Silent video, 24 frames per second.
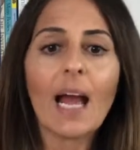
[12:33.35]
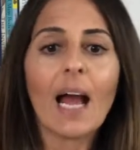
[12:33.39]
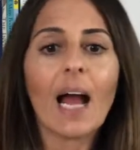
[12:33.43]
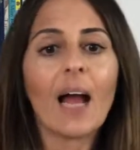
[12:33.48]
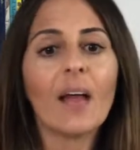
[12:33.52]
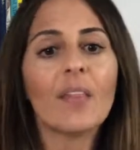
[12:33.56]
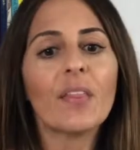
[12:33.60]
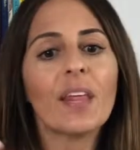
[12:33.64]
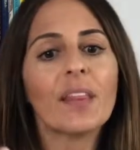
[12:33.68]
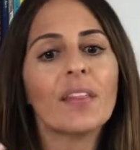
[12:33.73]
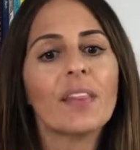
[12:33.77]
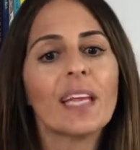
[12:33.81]

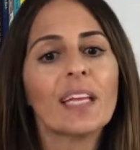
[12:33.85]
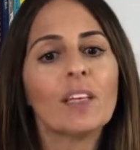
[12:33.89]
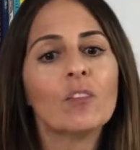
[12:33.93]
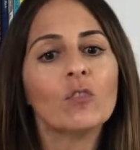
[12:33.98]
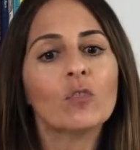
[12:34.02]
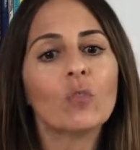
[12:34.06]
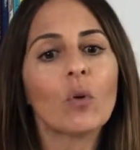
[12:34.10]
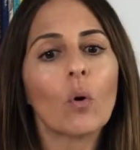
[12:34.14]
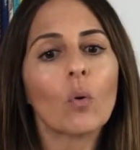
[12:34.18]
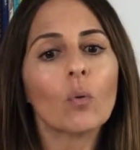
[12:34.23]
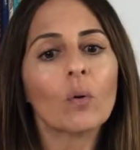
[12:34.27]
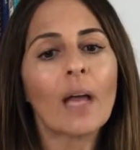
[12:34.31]
and that they
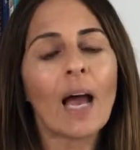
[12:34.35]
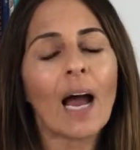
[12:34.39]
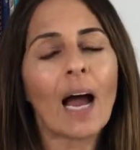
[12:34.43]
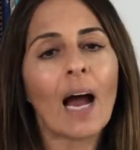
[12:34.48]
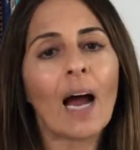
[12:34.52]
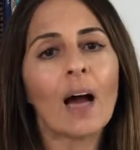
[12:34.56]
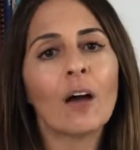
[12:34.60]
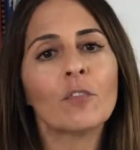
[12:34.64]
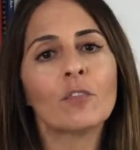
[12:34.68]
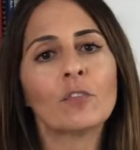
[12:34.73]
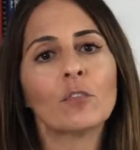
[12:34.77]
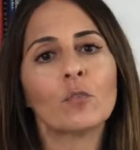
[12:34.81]
don't
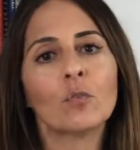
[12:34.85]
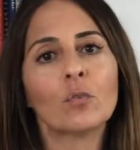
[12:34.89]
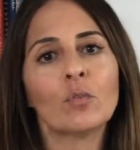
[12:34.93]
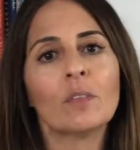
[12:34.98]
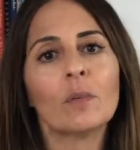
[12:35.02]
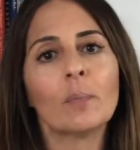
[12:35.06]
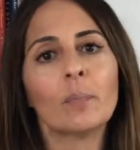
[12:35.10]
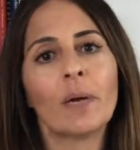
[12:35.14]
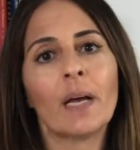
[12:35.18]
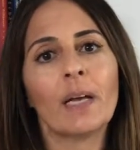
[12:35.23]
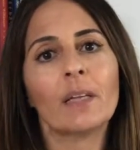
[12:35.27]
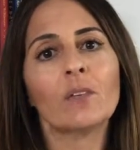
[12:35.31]
have to
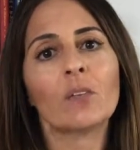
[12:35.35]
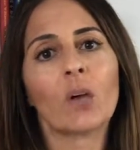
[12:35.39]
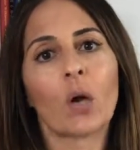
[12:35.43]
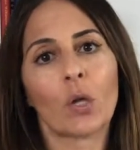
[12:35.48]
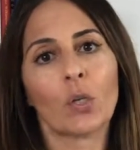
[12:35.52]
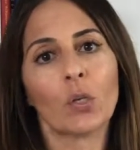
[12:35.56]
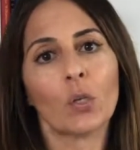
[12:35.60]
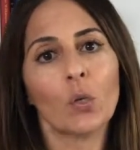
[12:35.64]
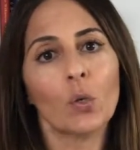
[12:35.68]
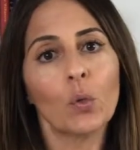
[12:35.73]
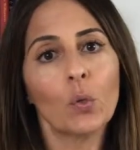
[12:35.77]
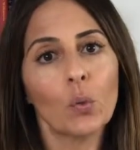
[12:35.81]
depend on
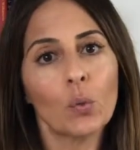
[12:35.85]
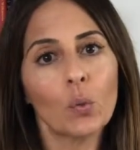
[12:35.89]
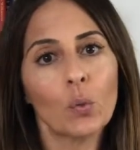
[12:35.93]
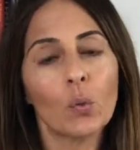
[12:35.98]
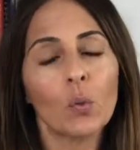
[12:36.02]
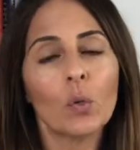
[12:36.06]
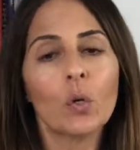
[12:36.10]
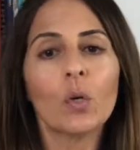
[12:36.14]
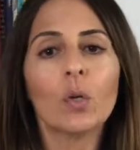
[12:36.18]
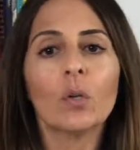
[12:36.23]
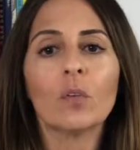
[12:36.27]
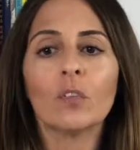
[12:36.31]
you
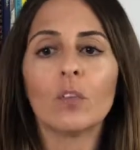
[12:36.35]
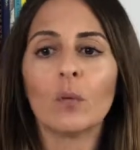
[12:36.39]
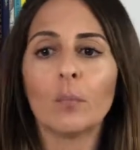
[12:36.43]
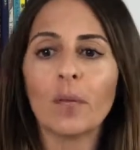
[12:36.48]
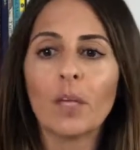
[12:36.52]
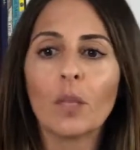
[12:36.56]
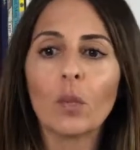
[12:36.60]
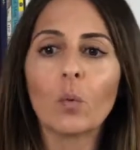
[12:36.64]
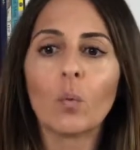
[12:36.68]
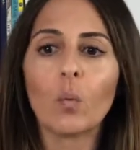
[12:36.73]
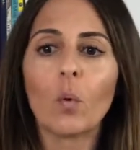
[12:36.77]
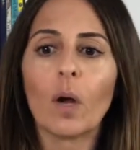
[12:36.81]
to be
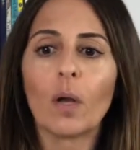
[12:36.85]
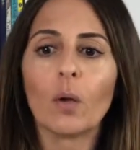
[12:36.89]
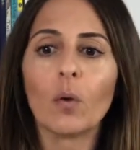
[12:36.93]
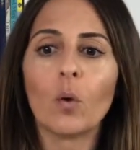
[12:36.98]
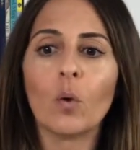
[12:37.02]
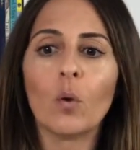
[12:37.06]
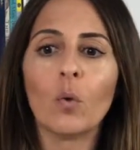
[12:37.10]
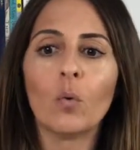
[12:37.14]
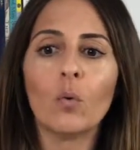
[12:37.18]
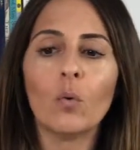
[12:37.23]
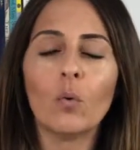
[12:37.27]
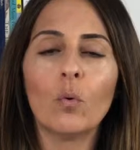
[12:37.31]
the one
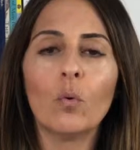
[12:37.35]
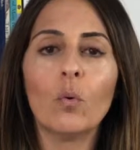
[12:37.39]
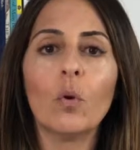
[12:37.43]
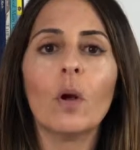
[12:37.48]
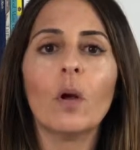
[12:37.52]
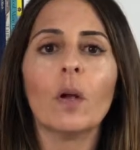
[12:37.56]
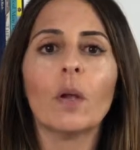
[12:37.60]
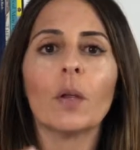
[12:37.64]
who